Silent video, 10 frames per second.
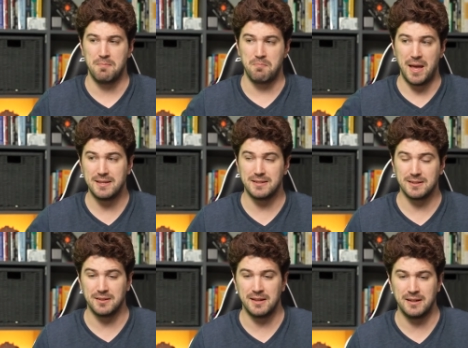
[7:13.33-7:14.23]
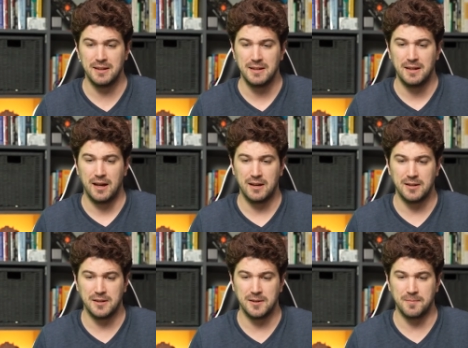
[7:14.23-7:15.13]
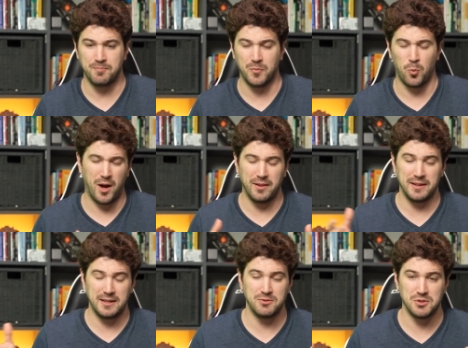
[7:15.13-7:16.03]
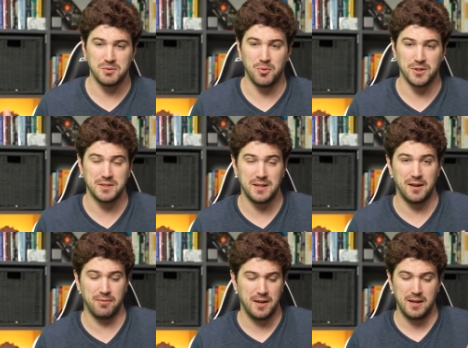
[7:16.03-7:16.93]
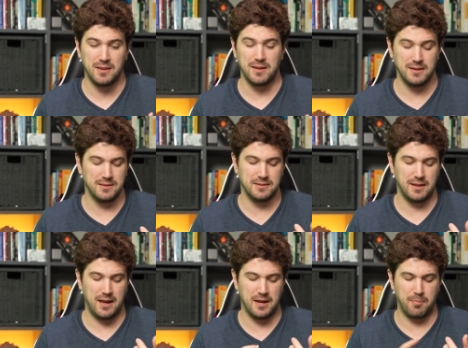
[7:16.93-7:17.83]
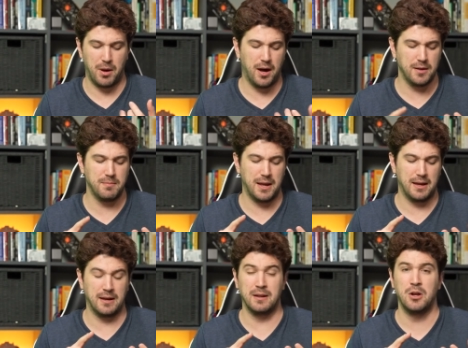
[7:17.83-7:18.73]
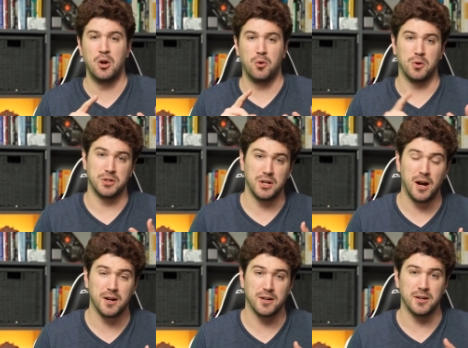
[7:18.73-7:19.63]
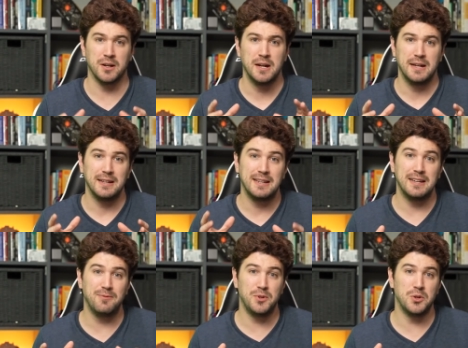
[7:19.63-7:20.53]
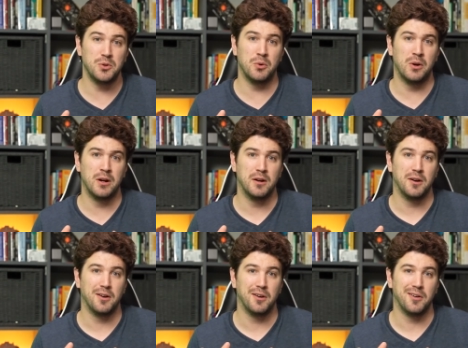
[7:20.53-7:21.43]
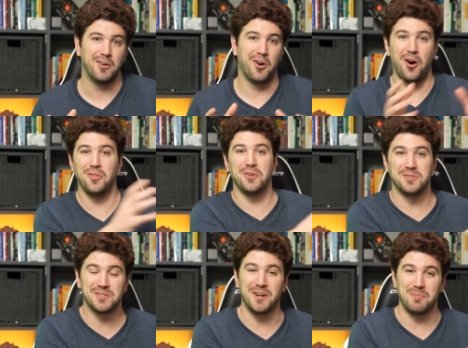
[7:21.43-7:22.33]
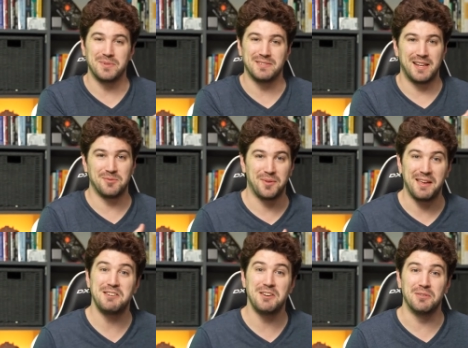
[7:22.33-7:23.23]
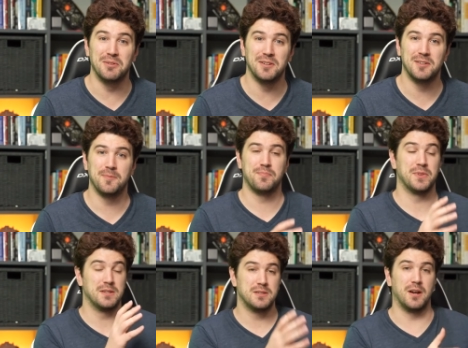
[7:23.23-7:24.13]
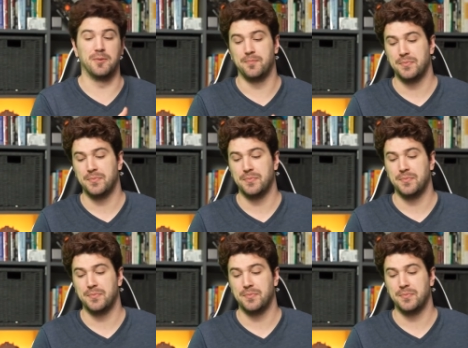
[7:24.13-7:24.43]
basically, um, while it gives you some more stuff, things like Podman or Docker give you all those scripts. That's what they do. So